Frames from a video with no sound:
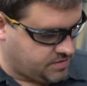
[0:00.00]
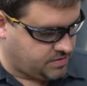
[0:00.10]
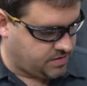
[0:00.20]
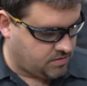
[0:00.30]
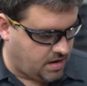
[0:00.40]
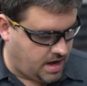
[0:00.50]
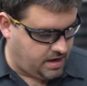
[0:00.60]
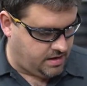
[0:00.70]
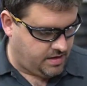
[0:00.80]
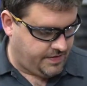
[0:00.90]
so
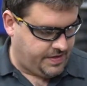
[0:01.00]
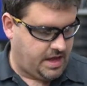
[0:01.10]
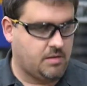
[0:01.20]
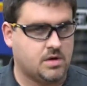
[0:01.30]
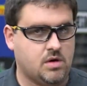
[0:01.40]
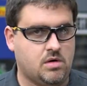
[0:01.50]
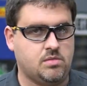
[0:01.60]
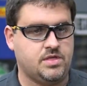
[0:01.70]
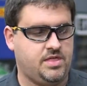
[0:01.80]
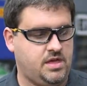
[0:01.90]
rotten, and we're
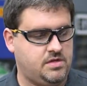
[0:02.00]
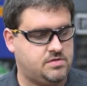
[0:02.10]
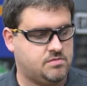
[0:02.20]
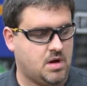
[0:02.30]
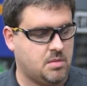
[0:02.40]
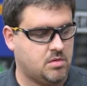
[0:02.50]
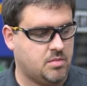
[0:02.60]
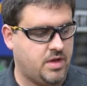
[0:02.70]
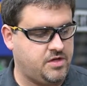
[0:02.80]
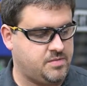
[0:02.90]
going with these rubber
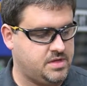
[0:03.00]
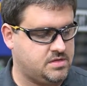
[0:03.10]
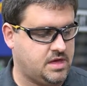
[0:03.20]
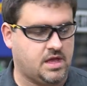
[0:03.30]
replacements.